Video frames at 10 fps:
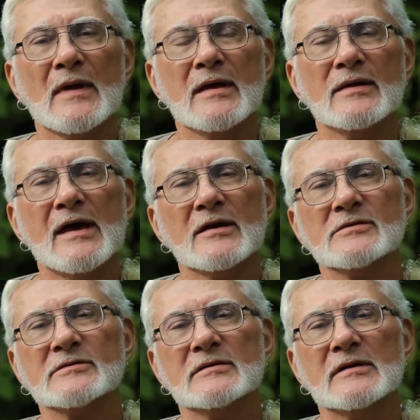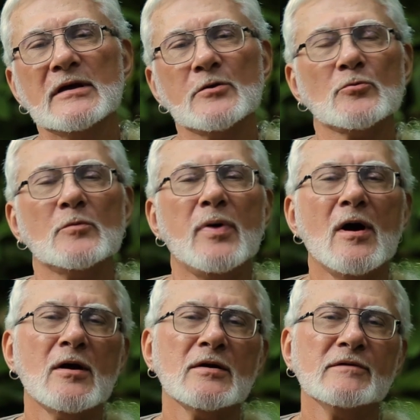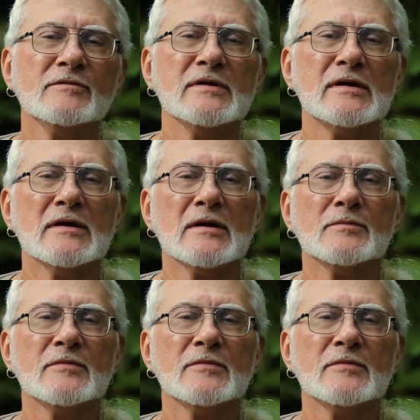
And that is an integral part of the